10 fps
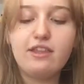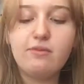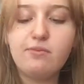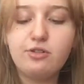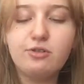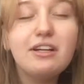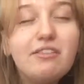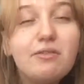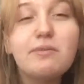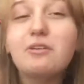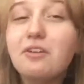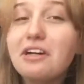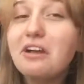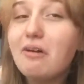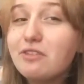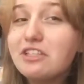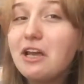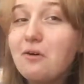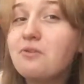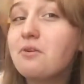and the majority of the middle grade novels i
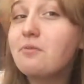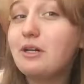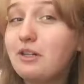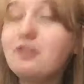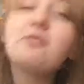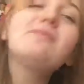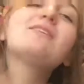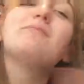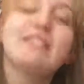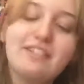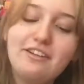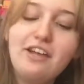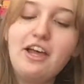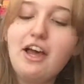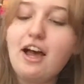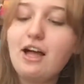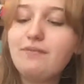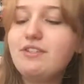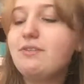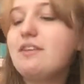own are american girl books but still
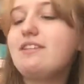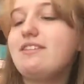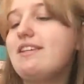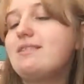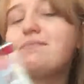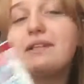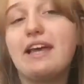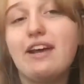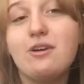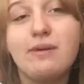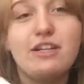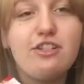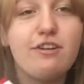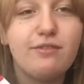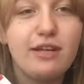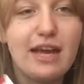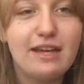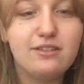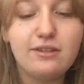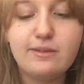um so this is Blaire by jennifer
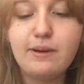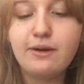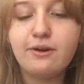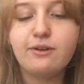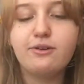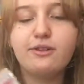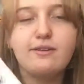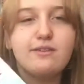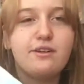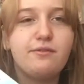castle it's about a girl who lives on a